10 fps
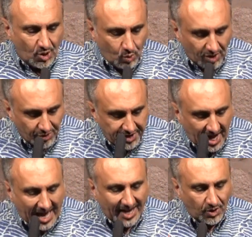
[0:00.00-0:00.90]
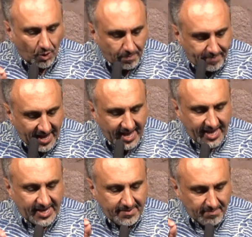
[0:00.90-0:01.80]
will not
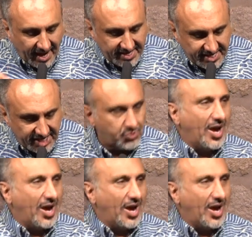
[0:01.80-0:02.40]
obey my teaching.